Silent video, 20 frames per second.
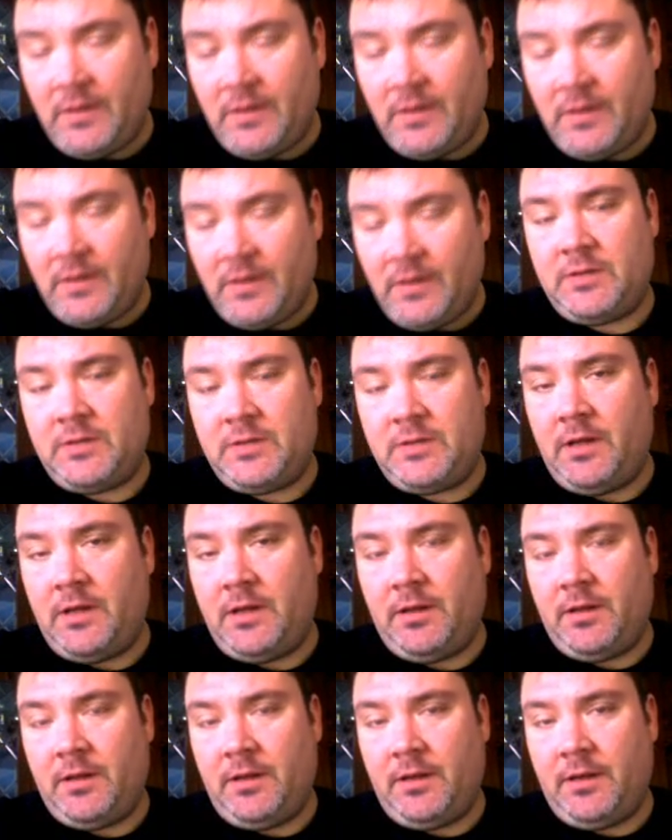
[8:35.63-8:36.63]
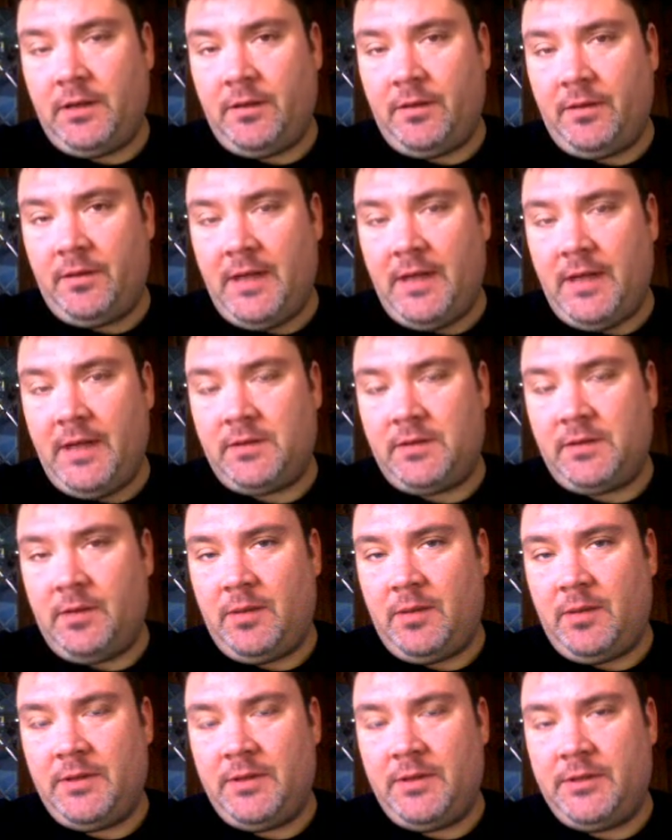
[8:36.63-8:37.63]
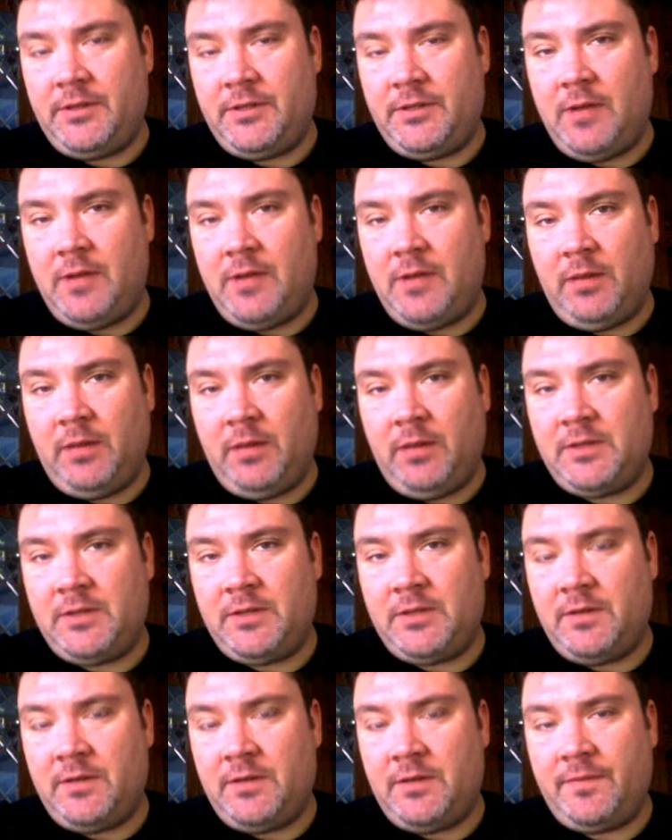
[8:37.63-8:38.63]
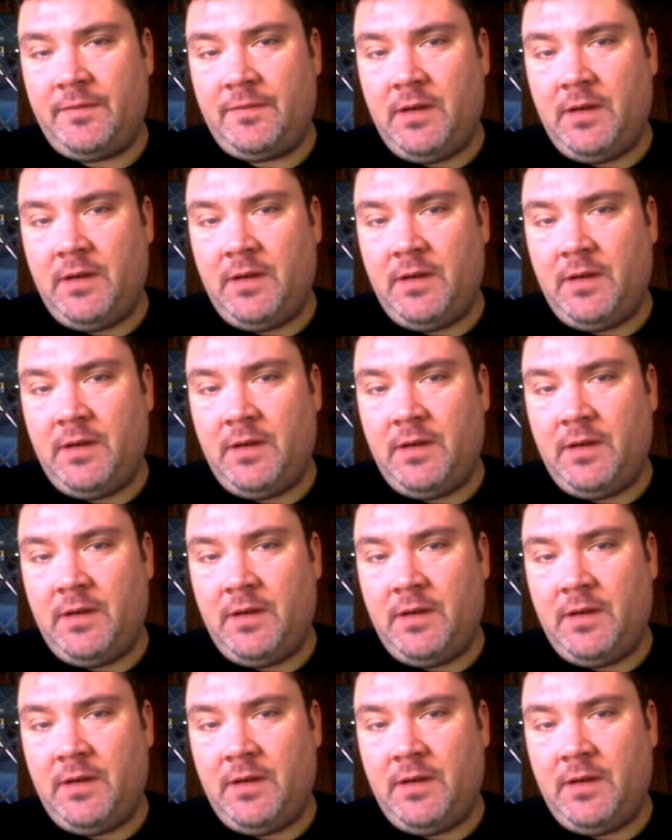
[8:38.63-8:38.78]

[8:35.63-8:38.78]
Just the two elements of